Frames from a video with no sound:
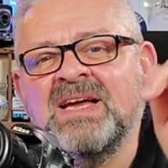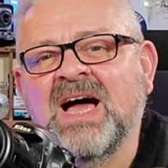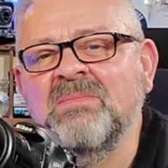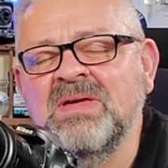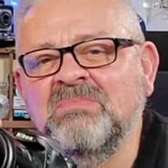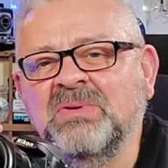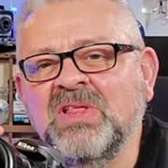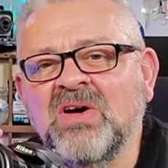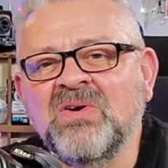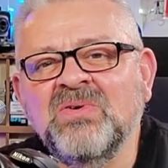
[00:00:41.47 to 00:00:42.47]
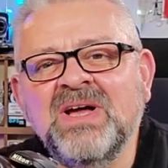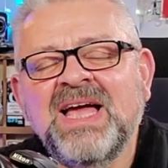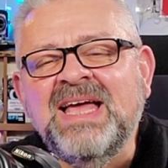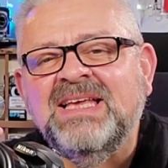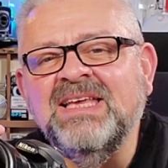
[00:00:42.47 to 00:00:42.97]
comment below,
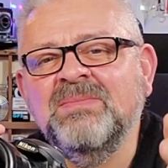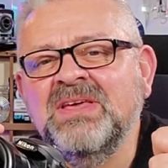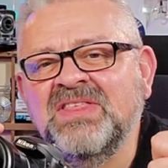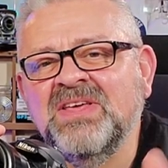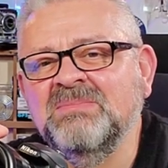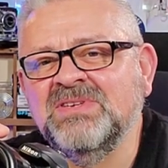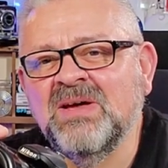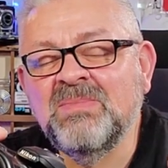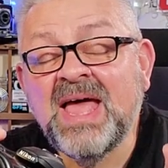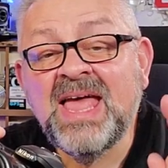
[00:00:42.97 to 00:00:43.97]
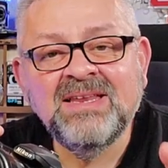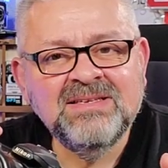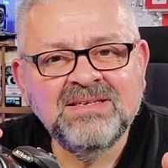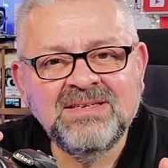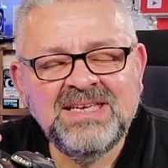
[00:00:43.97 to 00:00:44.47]
give me a thumbs up, and
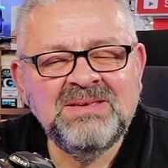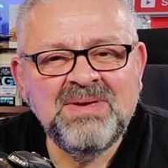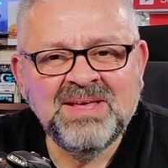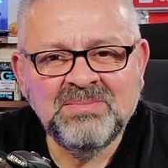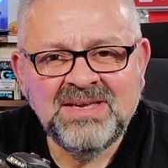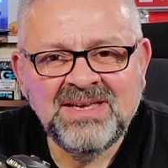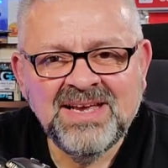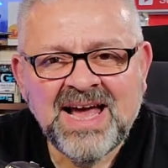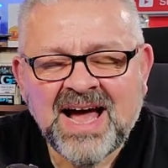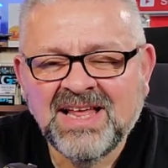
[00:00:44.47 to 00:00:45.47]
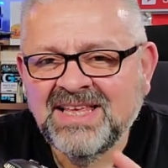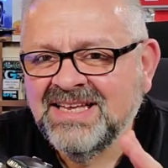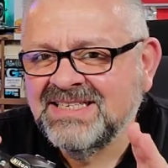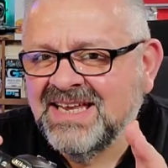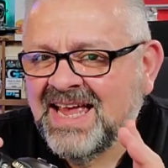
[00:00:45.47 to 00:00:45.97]
email me. I'll
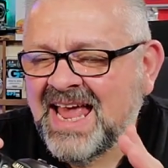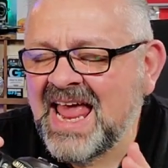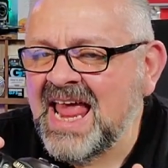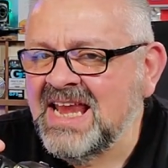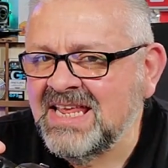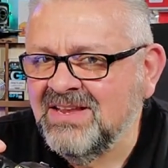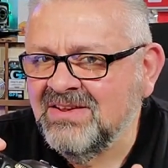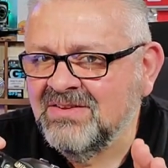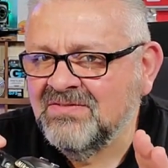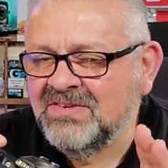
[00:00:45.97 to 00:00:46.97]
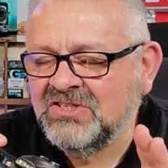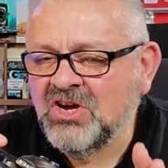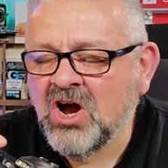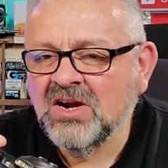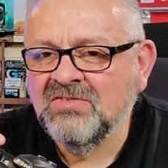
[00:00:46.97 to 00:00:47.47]
answer any
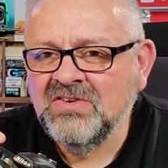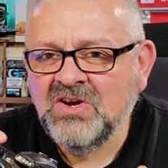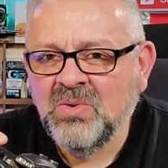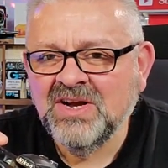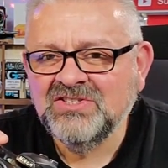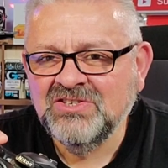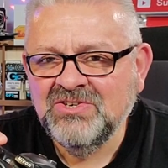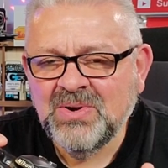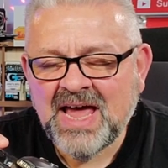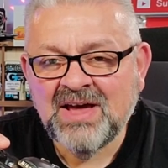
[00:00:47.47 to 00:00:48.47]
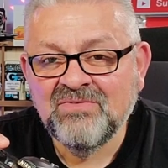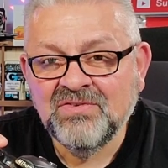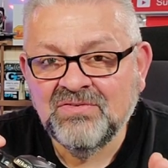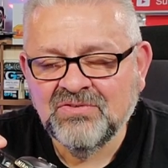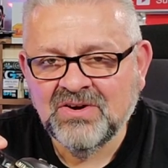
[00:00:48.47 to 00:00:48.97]
photography question you have
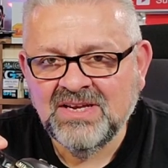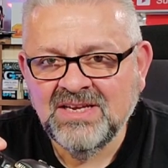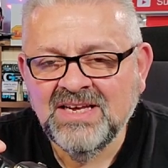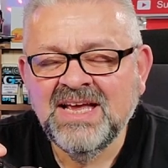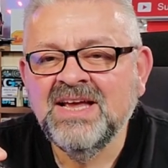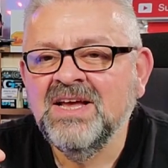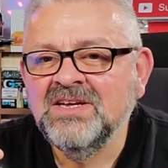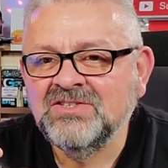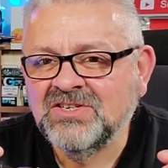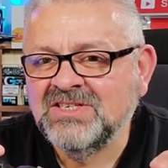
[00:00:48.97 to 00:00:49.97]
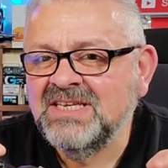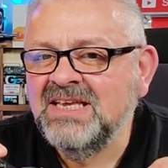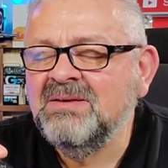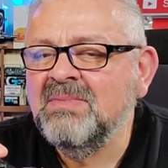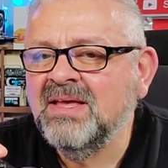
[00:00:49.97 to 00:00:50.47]
for free. Just
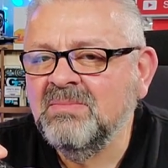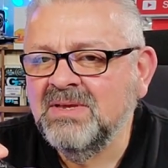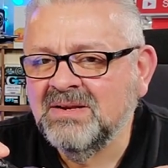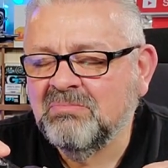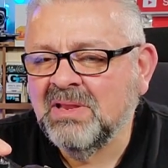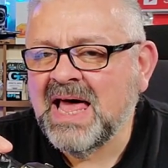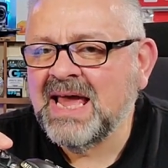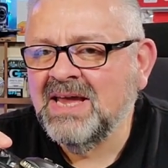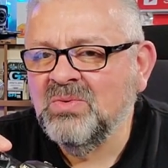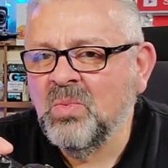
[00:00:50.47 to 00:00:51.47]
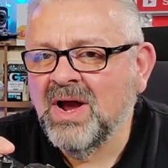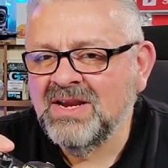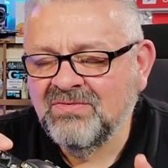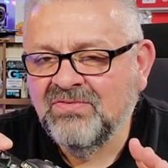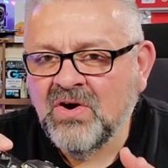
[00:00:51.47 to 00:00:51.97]
email me at black and
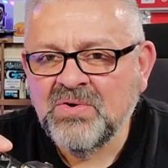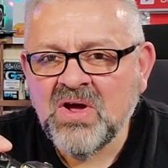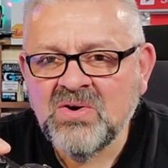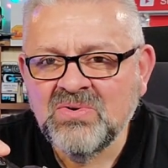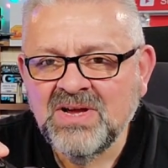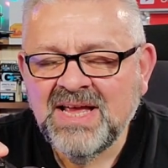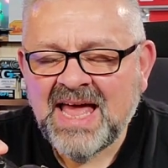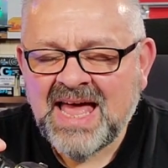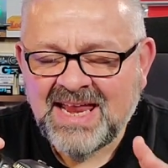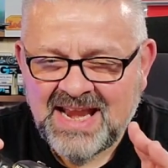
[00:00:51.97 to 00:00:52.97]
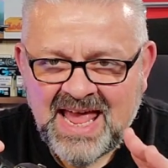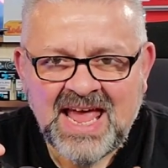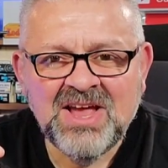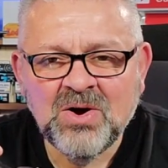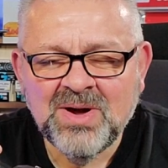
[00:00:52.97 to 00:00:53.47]
white photo at
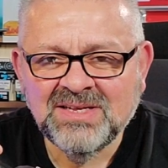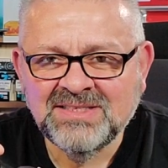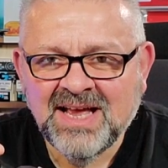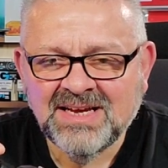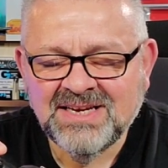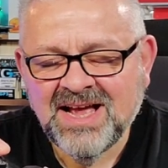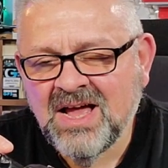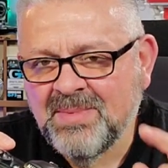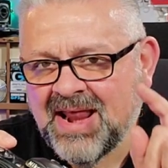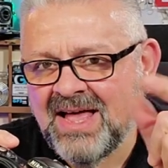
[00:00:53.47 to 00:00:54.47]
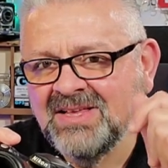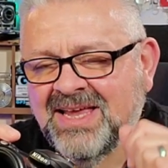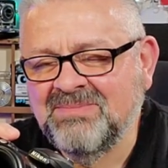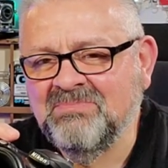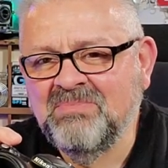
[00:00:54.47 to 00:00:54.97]
A O L dot com and I'll
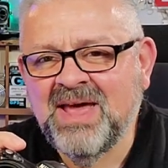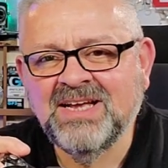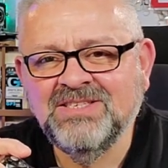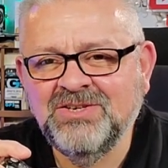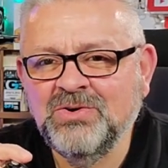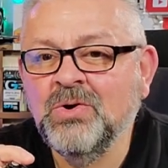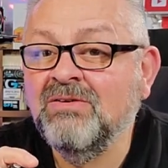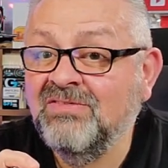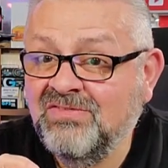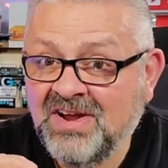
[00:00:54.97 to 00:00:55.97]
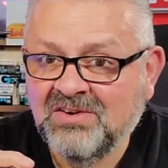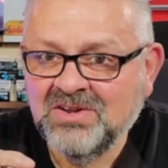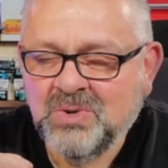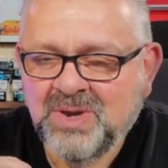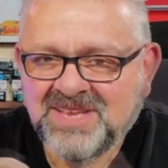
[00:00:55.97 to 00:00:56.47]
get back to you very
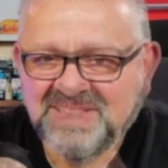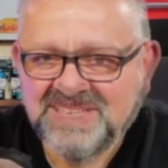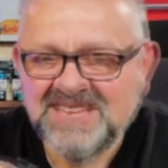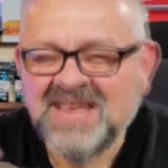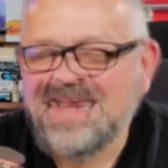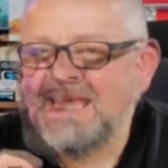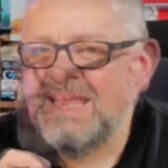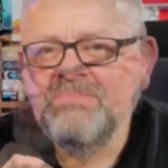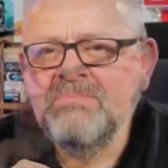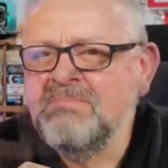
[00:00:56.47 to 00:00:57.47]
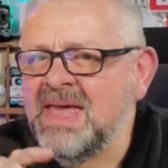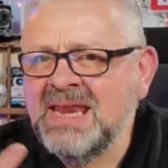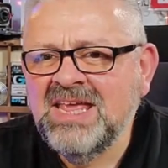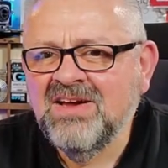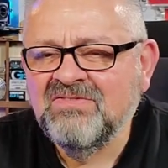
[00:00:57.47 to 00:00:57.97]
quickly. What do I mean? In
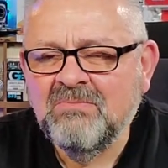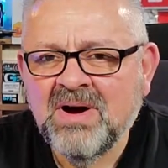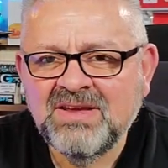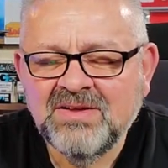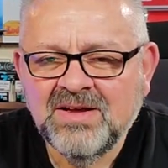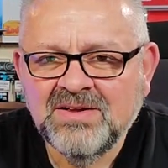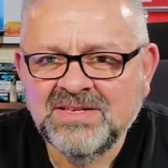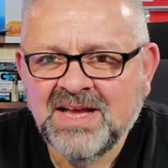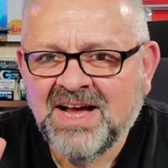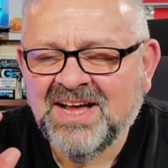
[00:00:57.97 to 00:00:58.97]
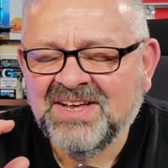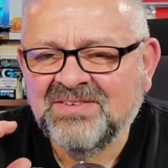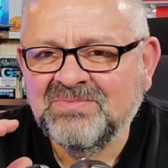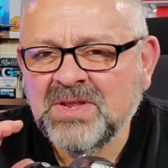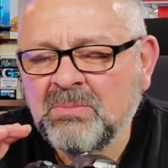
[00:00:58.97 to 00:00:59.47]
many of my
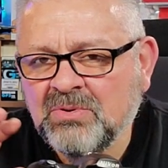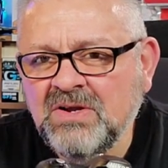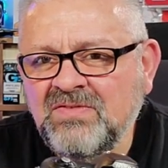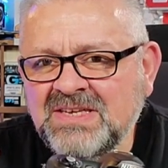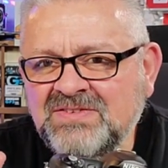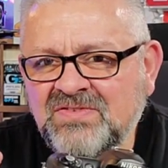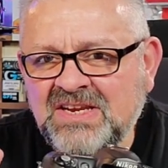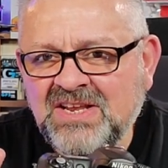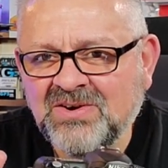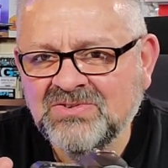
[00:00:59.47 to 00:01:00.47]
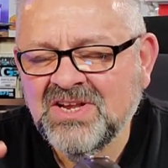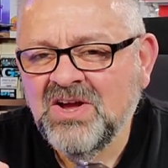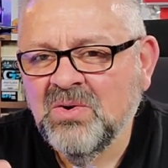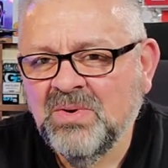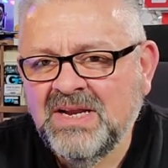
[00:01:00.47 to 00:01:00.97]
uh, previous videos,
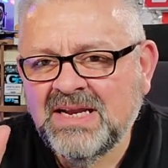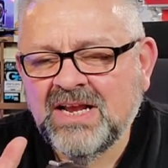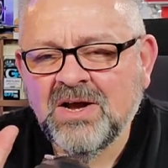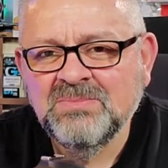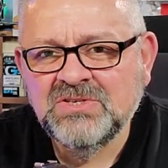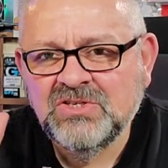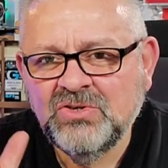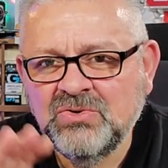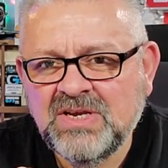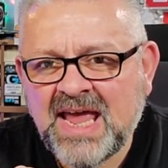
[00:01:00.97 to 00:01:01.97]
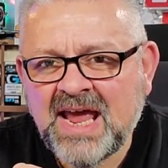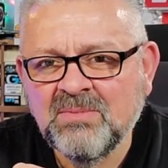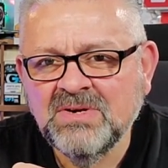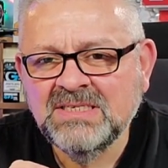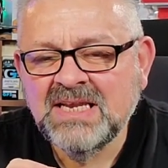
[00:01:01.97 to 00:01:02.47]
when it comes to
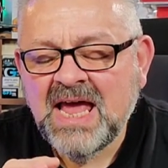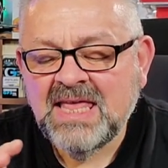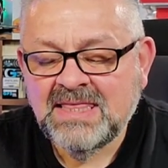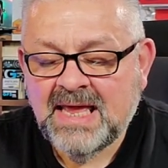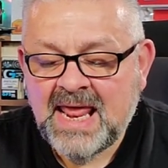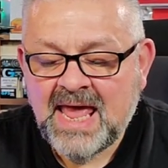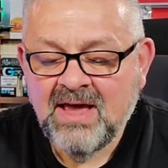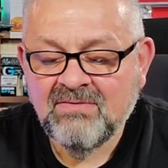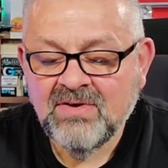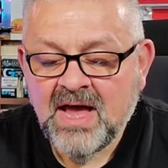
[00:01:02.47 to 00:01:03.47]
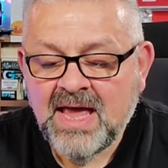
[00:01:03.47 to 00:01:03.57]
cameras that have